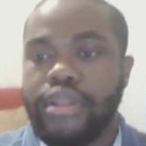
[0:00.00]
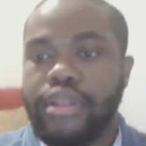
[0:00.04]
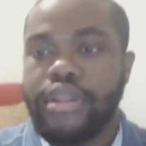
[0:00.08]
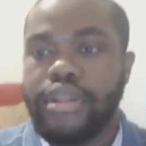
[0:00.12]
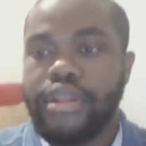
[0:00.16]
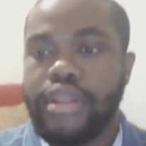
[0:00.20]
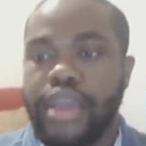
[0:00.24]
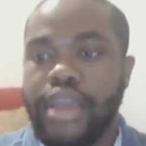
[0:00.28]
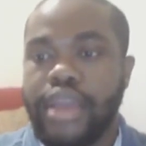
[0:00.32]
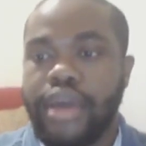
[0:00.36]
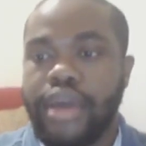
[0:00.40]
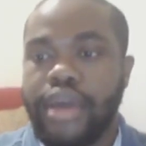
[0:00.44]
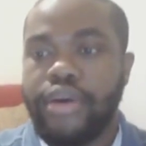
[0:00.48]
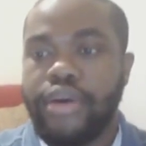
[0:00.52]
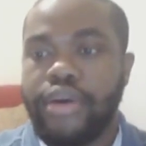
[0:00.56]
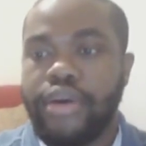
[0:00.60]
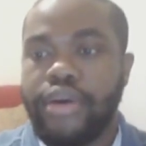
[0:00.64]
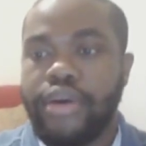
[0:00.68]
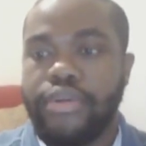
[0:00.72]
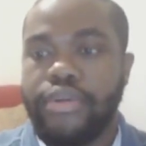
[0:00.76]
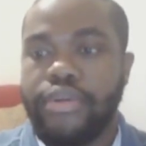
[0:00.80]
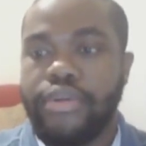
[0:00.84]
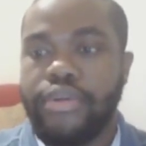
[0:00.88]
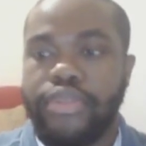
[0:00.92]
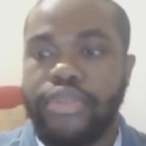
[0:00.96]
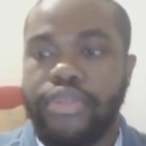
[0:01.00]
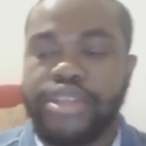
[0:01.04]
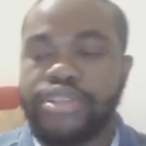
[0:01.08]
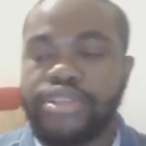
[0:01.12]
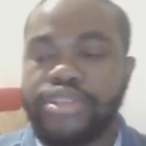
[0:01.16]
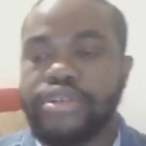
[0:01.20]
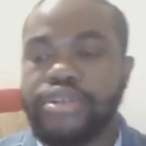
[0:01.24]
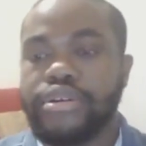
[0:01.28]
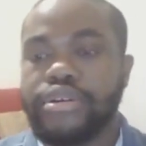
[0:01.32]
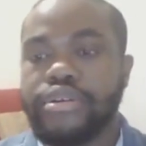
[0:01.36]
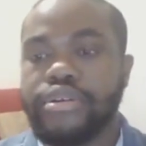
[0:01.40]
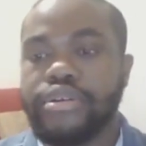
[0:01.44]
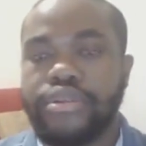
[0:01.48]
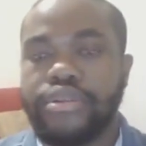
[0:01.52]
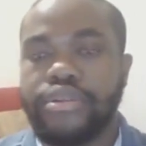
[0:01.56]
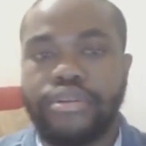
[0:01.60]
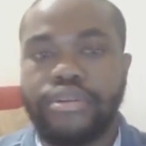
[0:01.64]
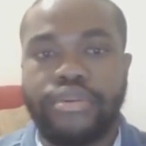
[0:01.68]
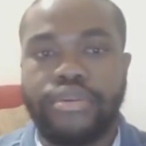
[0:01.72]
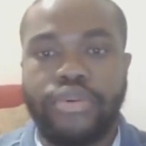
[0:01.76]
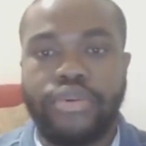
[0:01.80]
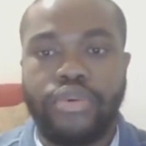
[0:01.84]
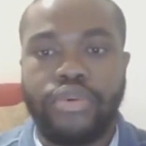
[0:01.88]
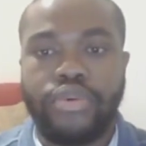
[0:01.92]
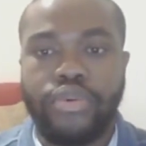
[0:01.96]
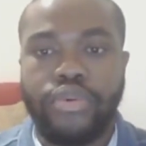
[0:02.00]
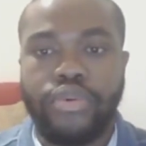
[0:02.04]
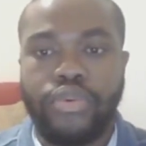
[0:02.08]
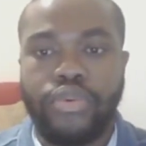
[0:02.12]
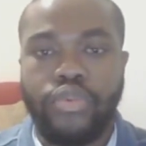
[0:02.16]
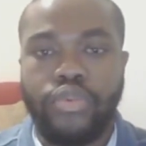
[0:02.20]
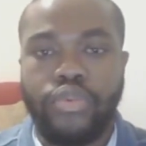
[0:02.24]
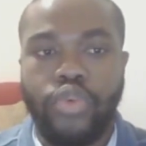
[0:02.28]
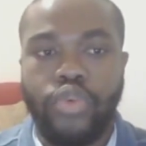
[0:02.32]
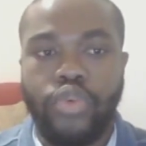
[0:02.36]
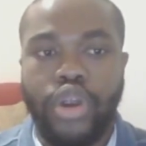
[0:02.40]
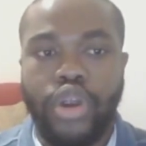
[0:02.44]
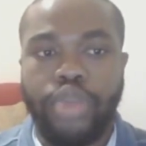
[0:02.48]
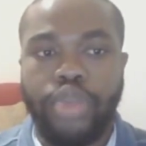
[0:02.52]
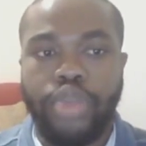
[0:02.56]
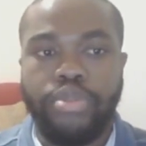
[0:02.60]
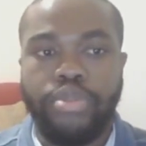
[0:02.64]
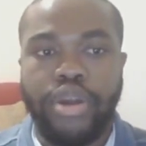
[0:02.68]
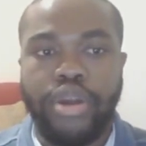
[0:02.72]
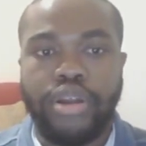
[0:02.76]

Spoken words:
Now, the second major work